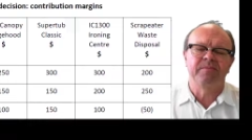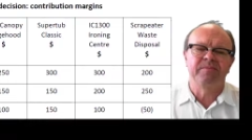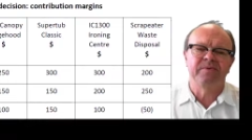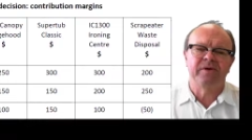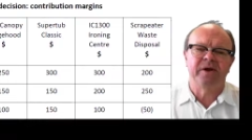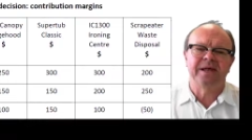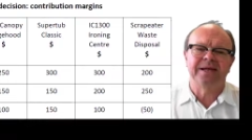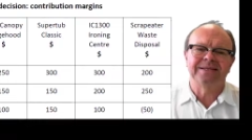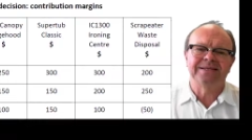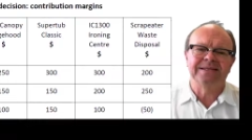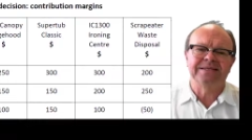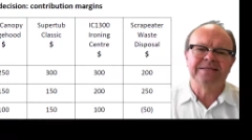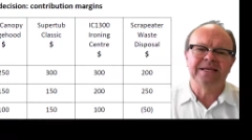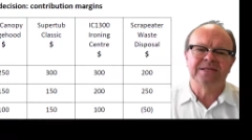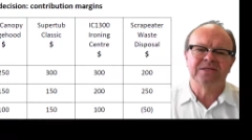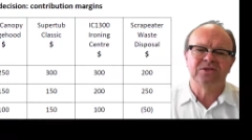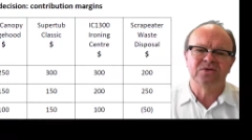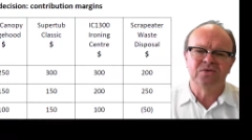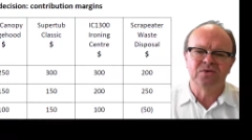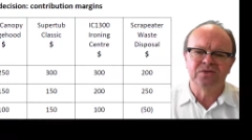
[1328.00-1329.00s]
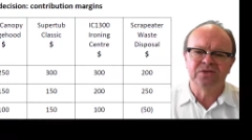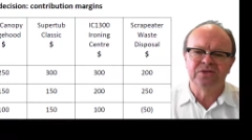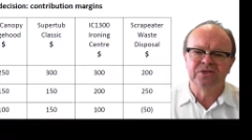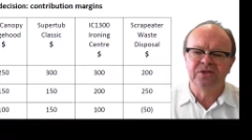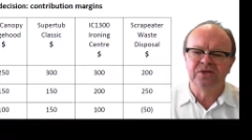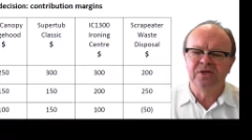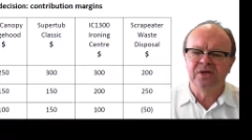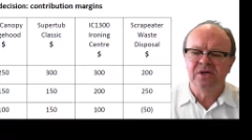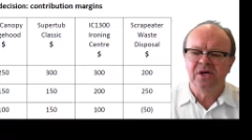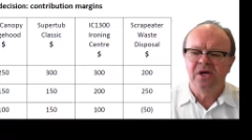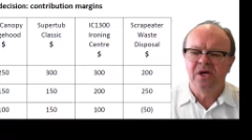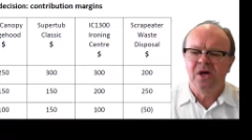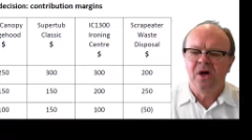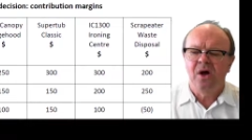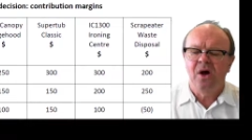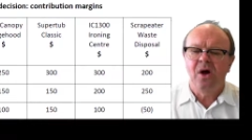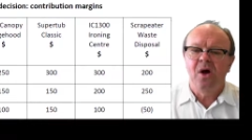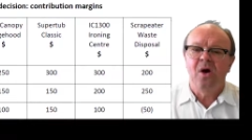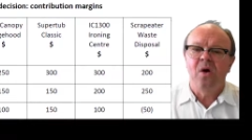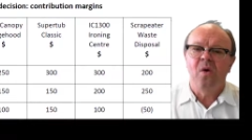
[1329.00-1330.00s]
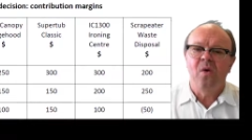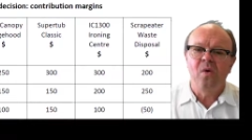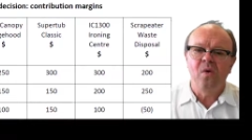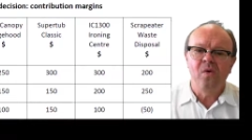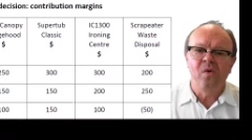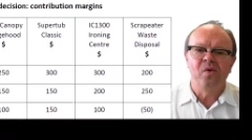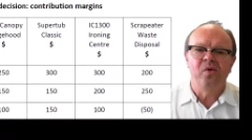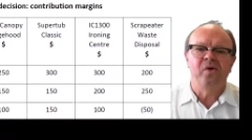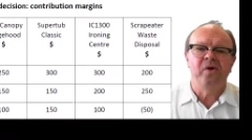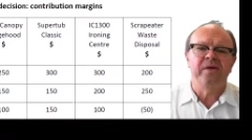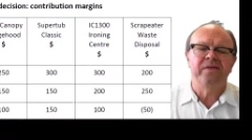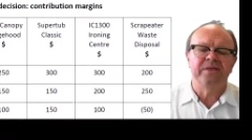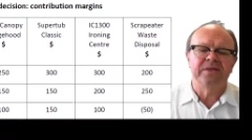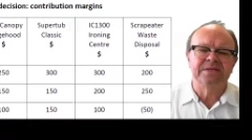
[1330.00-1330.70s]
product is exhausted or